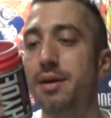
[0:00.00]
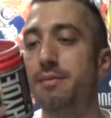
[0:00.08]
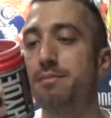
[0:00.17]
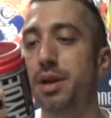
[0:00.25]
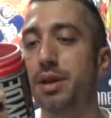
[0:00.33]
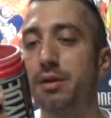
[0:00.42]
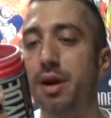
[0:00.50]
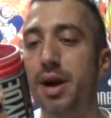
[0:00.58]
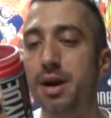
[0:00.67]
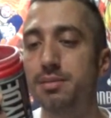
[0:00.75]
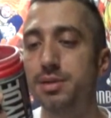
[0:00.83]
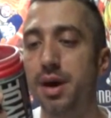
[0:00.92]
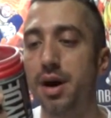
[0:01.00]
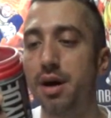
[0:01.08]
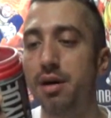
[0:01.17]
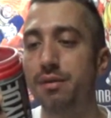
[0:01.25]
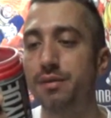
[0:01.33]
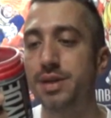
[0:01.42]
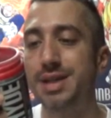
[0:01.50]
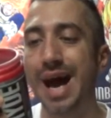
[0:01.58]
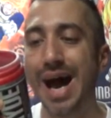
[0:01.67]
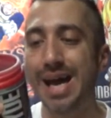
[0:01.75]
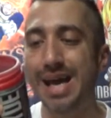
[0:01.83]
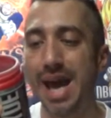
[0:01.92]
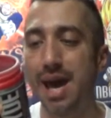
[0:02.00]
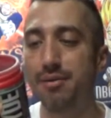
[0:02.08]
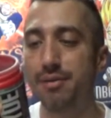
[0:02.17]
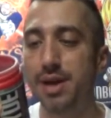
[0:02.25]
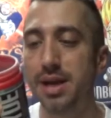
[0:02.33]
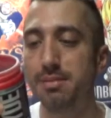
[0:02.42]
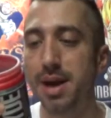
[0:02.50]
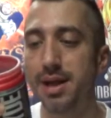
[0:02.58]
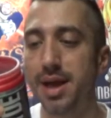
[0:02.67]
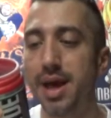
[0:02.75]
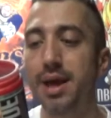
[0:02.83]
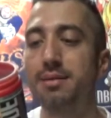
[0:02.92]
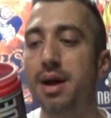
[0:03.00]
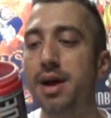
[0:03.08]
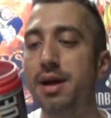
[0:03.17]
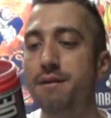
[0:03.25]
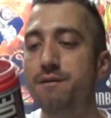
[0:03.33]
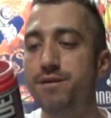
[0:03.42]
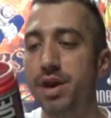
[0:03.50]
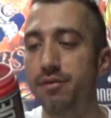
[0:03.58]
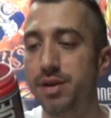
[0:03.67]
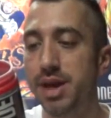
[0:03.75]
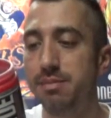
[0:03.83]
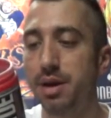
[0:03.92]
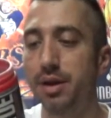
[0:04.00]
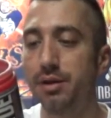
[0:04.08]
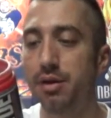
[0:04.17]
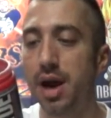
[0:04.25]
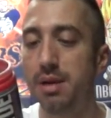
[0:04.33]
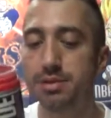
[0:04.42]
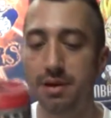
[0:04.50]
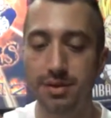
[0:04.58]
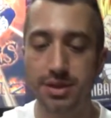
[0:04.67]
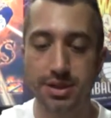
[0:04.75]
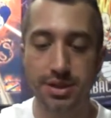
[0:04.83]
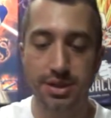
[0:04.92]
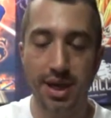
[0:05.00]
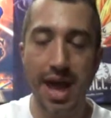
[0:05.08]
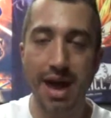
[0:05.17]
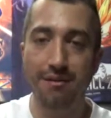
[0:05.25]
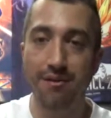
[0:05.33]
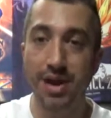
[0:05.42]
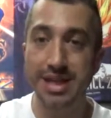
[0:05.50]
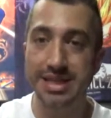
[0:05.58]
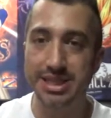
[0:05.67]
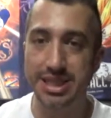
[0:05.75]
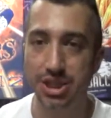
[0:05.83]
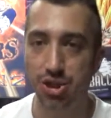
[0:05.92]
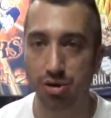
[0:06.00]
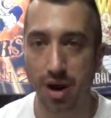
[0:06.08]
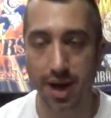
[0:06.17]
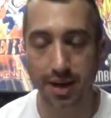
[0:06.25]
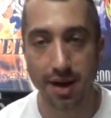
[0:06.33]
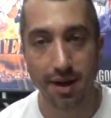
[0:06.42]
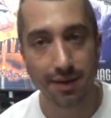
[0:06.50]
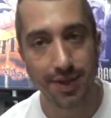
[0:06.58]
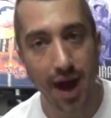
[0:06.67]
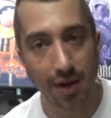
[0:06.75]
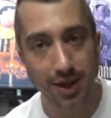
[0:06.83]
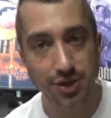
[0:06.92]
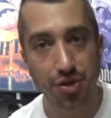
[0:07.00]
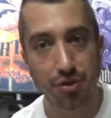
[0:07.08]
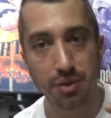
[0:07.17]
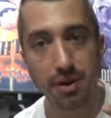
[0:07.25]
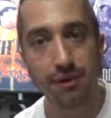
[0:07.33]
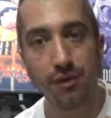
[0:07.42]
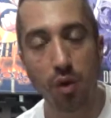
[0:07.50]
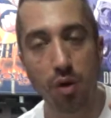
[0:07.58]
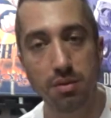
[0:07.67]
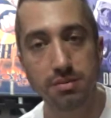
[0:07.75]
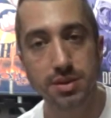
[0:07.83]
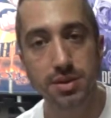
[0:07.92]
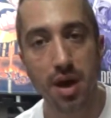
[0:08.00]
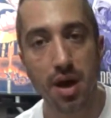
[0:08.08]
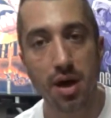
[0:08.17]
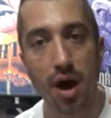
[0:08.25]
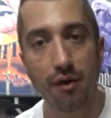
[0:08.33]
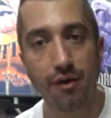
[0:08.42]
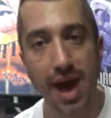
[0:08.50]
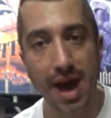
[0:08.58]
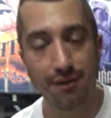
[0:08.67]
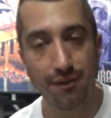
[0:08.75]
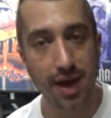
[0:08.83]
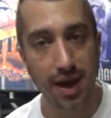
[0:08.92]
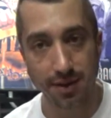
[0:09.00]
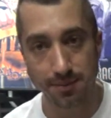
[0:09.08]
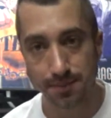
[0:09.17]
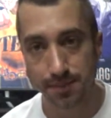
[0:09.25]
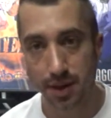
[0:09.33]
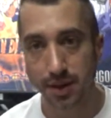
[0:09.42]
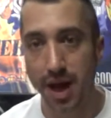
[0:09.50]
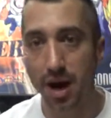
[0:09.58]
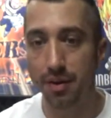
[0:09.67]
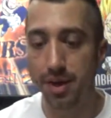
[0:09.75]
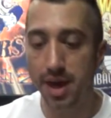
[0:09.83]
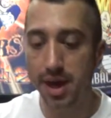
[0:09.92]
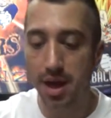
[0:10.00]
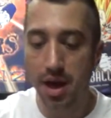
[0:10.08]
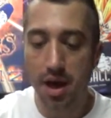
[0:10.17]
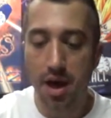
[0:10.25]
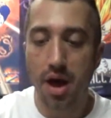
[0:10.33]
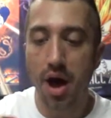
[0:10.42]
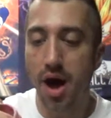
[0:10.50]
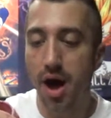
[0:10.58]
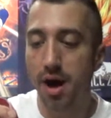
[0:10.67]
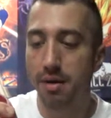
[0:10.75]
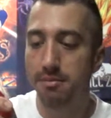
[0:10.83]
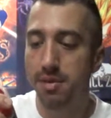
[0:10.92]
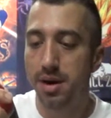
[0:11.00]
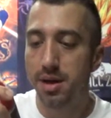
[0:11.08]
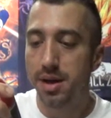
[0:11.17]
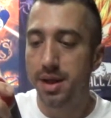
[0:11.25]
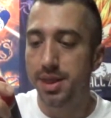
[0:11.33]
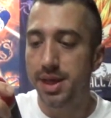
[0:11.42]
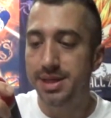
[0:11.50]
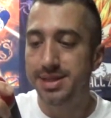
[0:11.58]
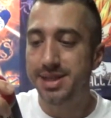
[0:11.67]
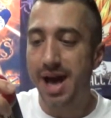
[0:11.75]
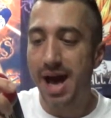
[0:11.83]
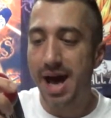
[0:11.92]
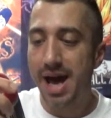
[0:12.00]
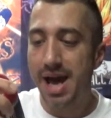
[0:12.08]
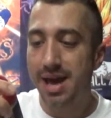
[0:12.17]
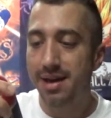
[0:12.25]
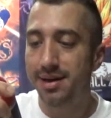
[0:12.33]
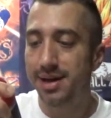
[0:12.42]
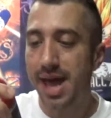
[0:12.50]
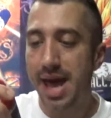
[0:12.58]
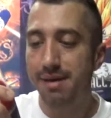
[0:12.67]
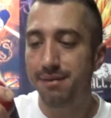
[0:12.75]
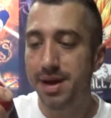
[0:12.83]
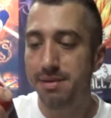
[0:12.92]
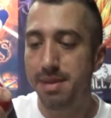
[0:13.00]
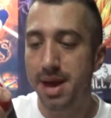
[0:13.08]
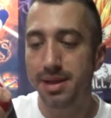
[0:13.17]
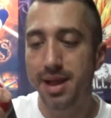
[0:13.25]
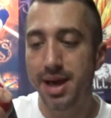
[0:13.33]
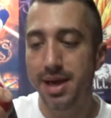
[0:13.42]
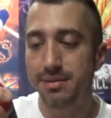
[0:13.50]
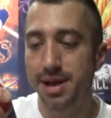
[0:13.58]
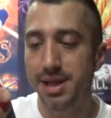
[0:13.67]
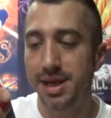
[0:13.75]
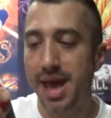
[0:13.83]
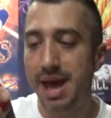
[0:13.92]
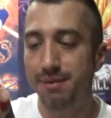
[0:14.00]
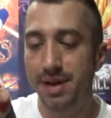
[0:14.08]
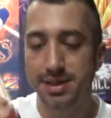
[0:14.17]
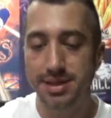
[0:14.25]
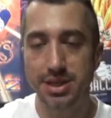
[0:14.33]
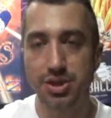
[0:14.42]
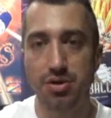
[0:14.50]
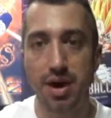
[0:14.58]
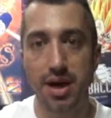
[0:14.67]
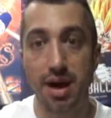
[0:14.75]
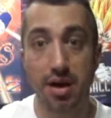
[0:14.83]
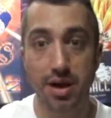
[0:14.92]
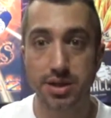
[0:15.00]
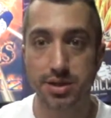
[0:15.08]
milligrams of dicaffeinated malate, 50 milligrams of caffeine citrate. Now, that's 3 forms of caffeine. Now, the dicaffeinated malate and the caffeine citrate are